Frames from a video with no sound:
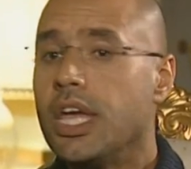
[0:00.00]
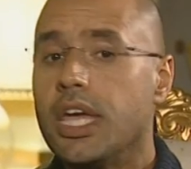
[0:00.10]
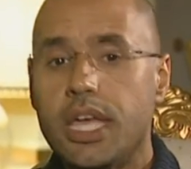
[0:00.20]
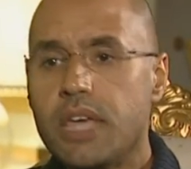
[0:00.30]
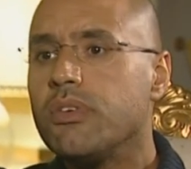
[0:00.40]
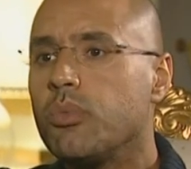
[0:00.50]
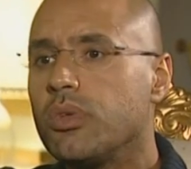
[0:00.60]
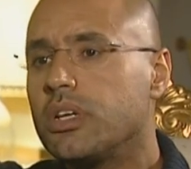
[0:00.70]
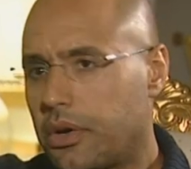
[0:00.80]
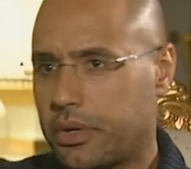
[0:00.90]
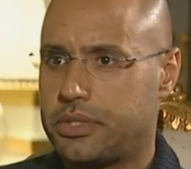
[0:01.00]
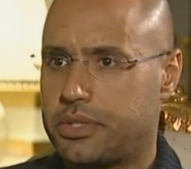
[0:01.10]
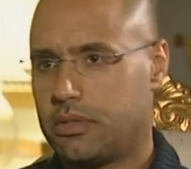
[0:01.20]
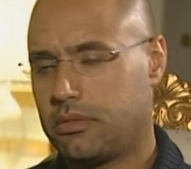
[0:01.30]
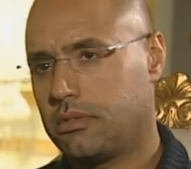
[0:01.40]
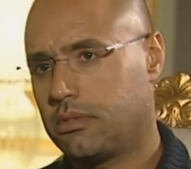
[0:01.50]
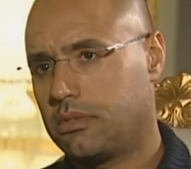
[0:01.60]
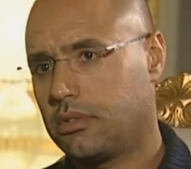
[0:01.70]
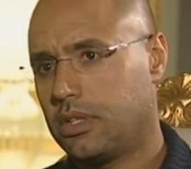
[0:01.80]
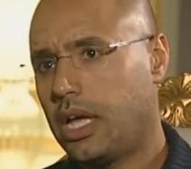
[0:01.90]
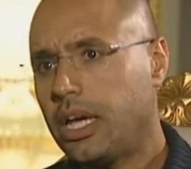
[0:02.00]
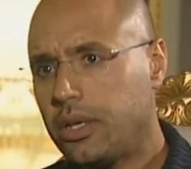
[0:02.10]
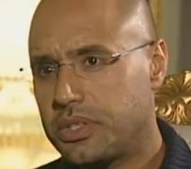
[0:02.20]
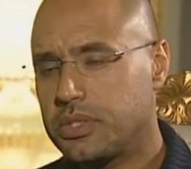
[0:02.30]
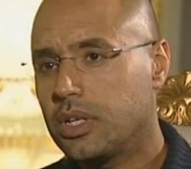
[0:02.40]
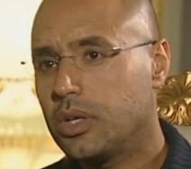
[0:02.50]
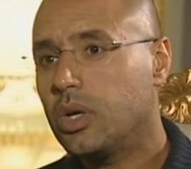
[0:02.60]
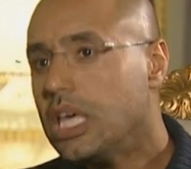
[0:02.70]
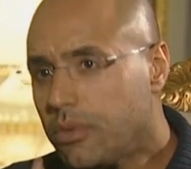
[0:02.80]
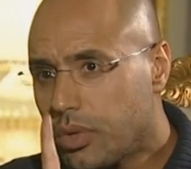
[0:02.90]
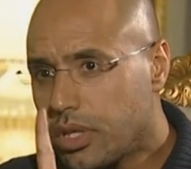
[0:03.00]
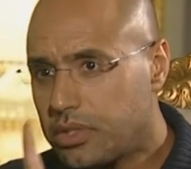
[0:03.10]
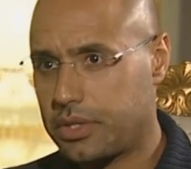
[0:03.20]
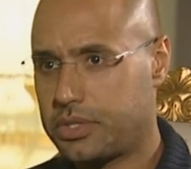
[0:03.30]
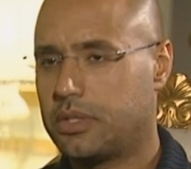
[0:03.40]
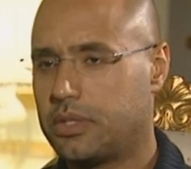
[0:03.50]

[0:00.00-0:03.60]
Even with a terrorist, I know this, even with a terrorist,